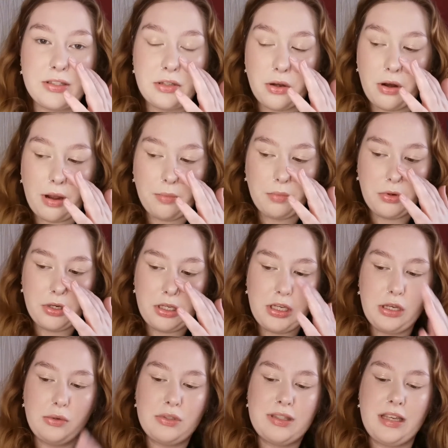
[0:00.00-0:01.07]
So I'm going to
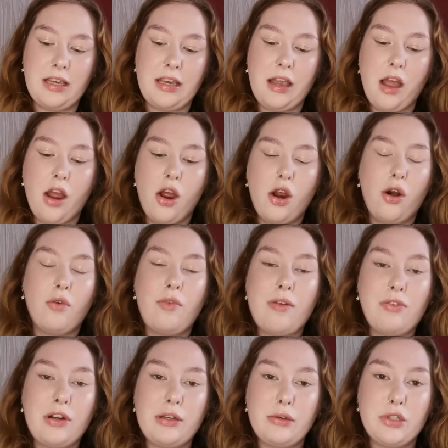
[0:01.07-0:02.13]
use the
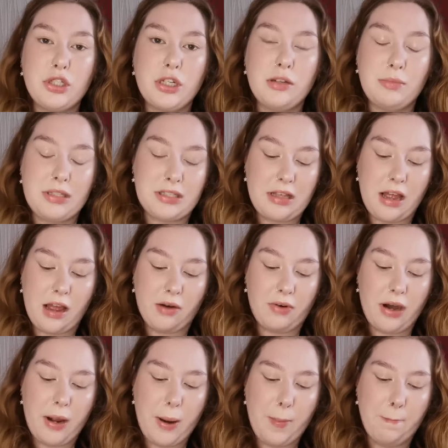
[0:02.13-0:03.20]
Revolution
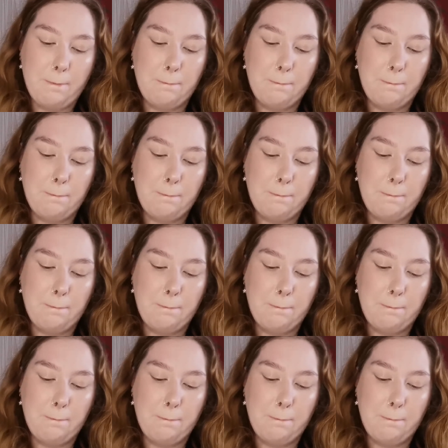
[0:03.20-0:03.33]
mascara.